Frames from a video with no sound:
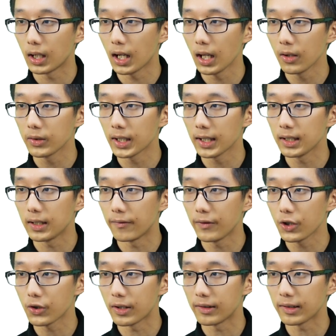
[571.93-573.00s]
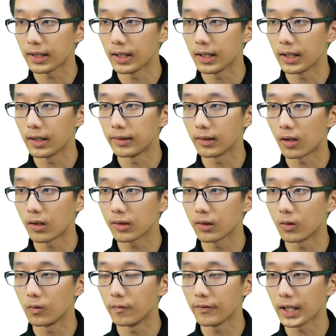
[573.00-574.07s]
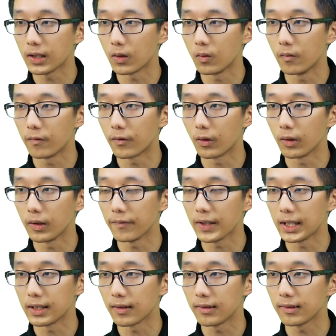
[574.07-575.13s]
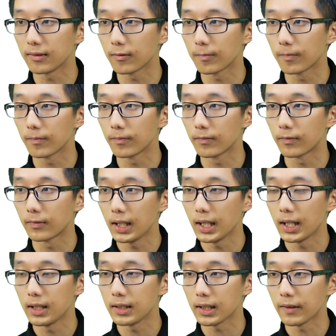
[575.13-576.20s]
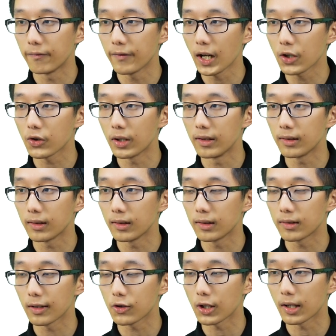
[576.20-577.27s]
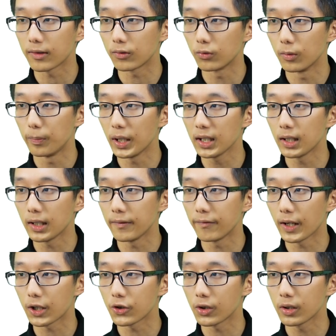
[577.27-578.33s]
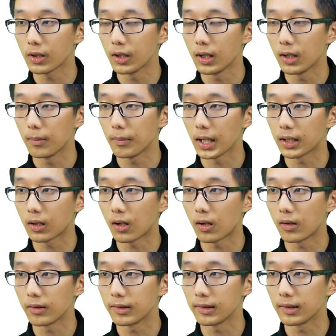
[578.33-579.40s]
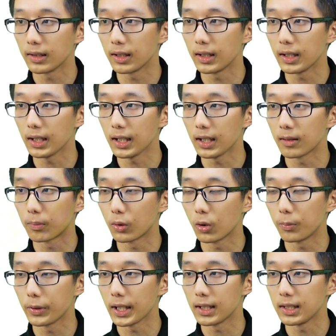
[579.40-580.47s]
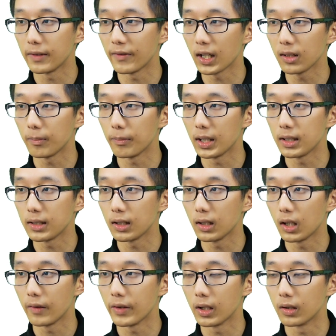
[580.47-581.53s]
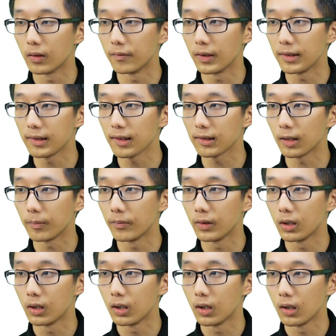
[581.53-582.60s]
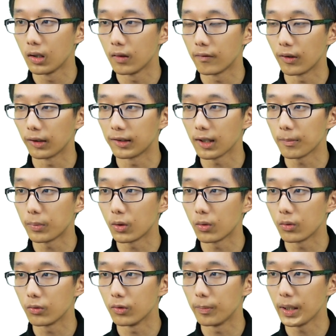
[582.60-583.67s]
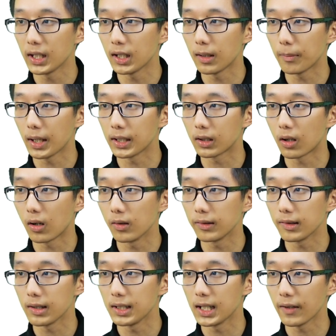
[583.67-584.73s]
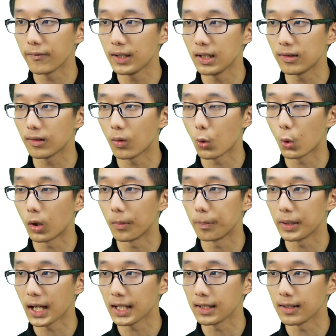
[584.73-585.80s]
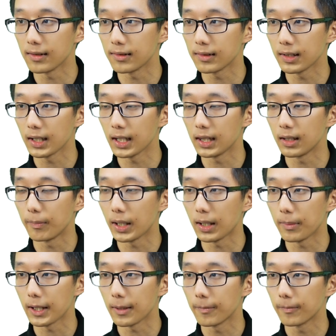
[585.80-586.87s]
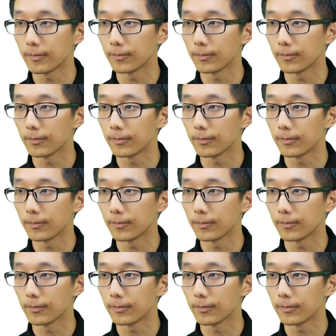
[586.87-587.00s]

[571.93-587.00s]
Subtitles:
Iodine deficiency is also fatal for the fetus. And infections such as rubella infection might cause inappropriate development of the nervous system. For example, rubella might cause deafness or blindness in the baby.